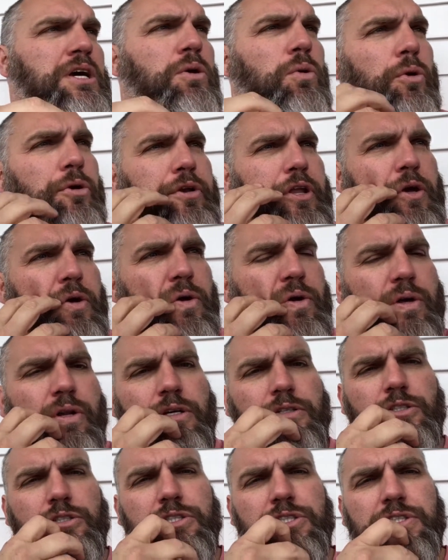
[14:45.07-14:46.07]
Worked out good.
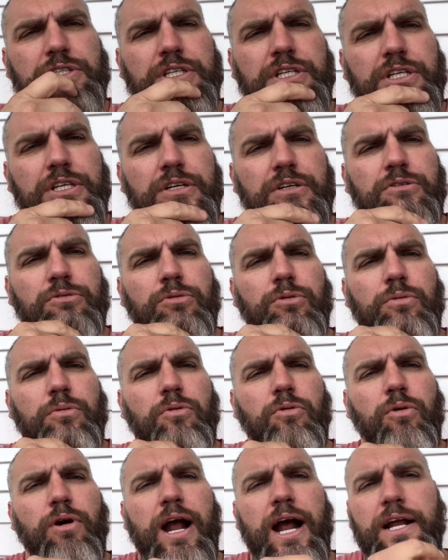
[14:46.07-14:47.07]
I just
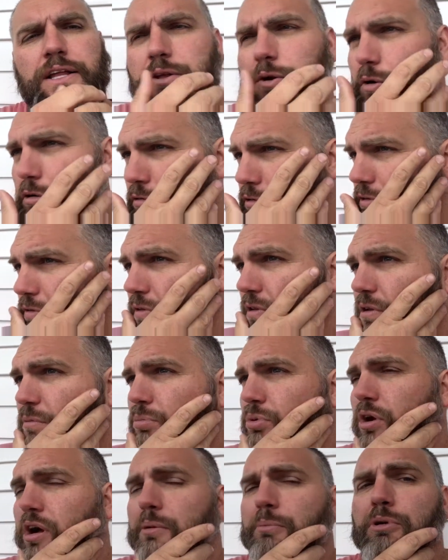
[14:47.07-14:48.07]
racked it over to the
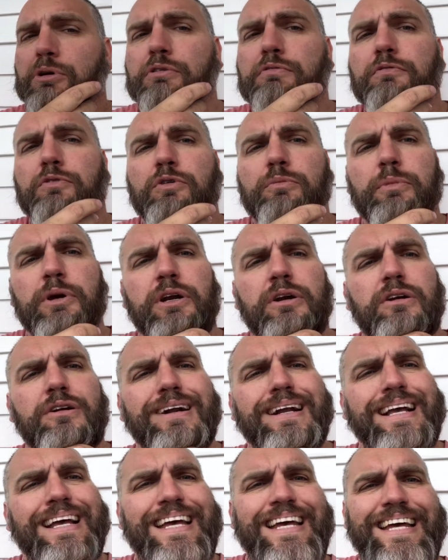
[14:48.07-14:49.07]
primary fermenter
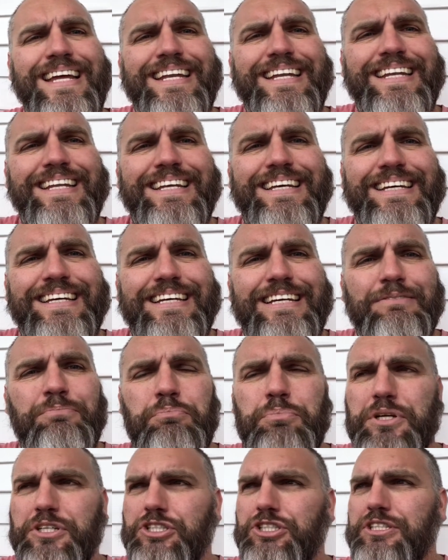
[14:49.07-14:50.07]
and
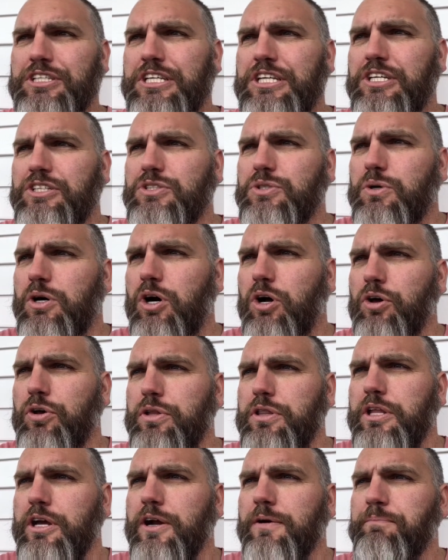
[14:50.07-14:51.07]
pitched the yeast. So all
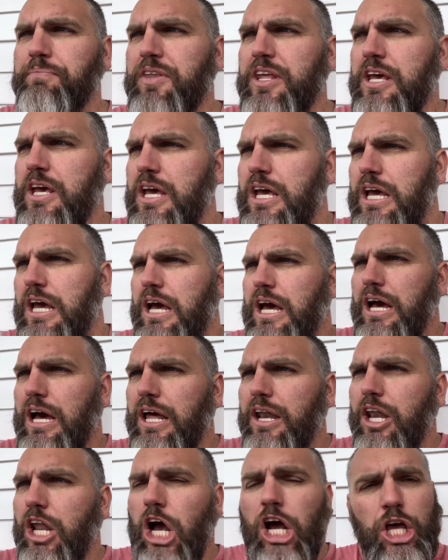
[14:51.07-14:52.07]
good there.
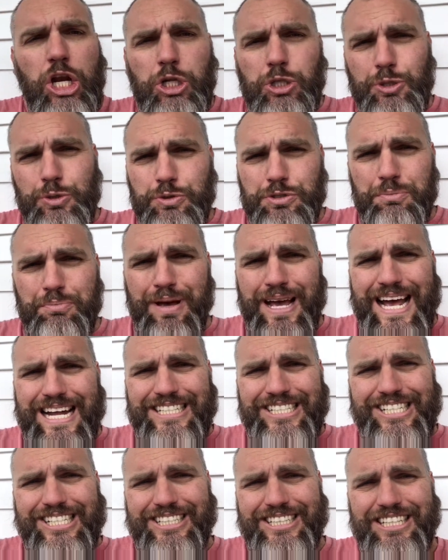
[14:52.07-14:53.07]
Not going to lose a
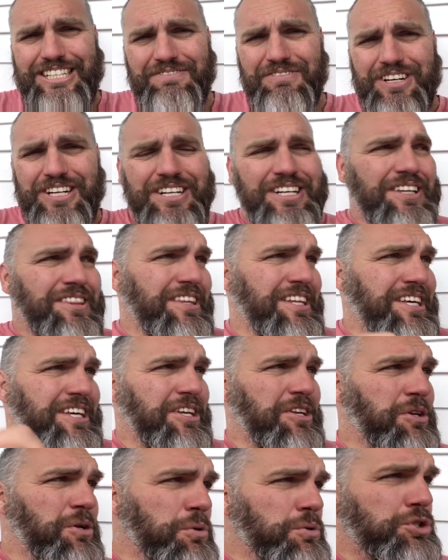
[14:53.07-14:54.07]
batch, leaving it in
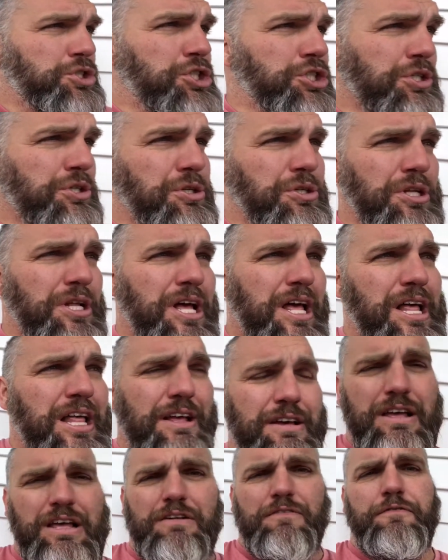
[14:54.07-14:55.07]
the no chill
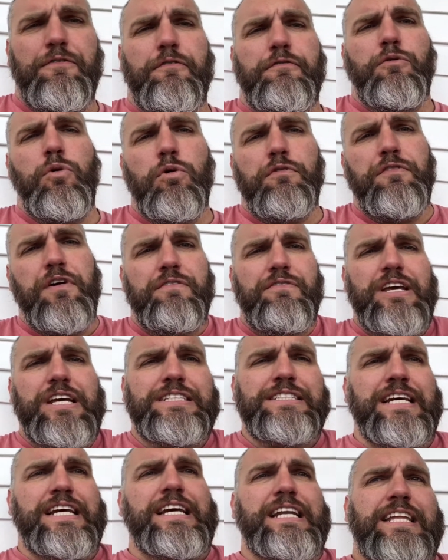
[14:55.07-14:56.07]
for 4 or 5
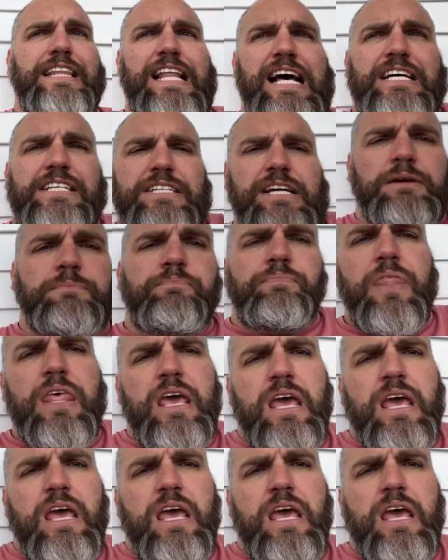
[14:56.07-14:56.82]
days like I did last time.